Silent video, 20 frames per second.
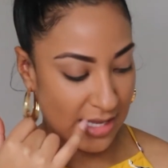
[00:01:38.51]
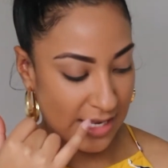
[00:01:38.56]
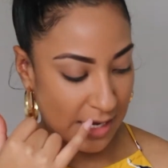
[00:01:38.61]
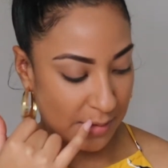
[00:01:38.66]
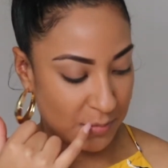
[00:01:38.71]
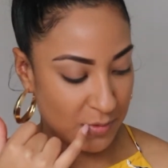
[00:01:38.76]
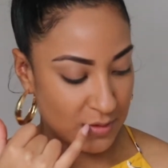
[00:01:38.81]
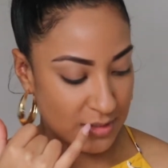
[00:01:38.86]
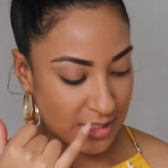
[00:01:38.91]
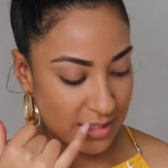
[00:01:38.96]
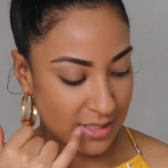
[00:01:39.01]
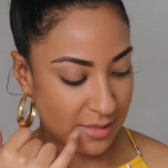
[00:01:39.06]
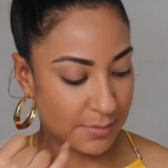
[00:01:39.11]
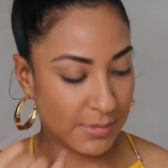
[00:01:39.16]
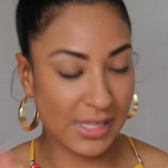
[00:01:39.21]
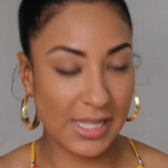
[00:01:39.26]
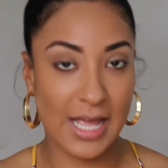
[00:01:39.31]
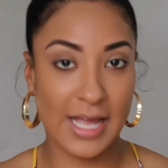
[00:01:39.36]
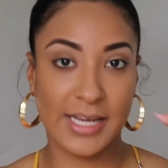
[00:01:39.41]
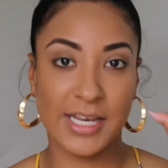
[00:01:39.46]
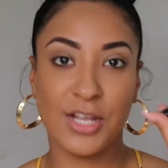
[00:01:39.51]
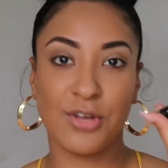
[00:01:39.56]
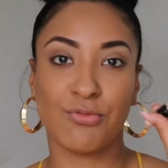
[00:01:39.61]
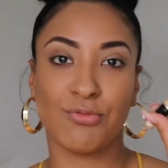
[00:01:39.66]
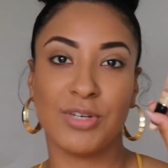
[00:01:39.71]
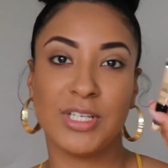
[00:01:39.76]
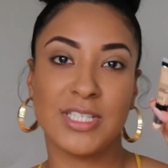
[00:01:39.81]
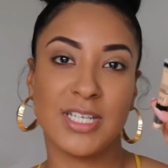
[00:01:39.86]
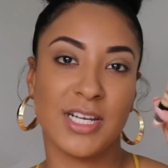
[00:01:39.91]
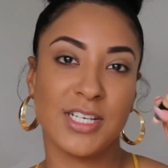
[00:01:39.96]
and I'm using the Milani
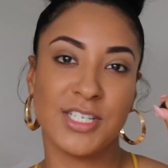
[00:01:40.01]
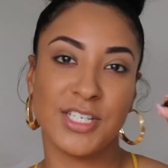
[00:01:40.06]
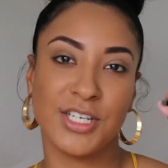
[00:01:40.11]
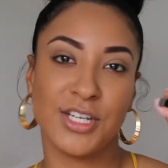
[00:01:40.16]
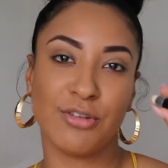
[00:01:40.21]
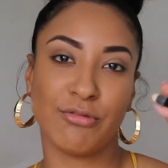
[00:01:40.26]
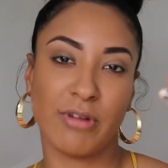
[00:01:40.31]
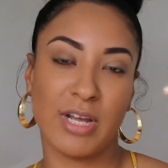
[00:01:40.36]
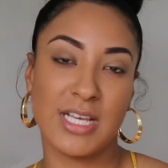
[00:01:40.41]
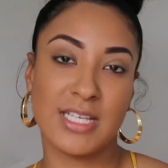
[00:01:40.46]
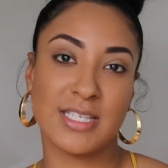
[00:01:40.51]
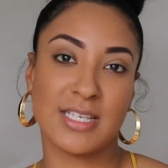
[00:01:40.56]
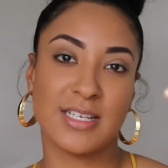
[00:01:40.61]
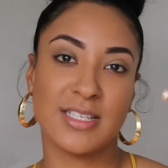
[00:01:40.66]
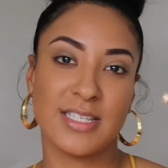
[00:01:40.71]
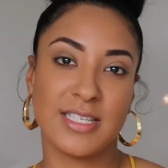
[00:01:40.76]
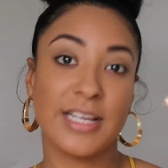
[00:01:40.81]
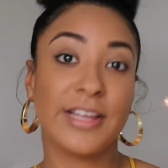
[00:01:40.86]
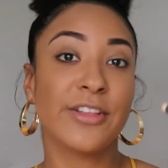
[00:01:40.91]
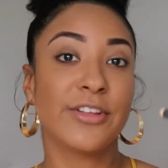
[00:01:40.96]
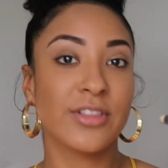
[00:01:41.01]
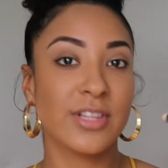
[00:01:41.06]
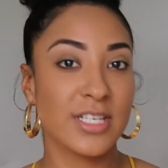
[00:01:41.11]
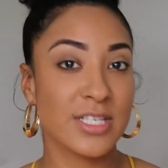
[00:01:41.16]
Retouch and Erase Concealer.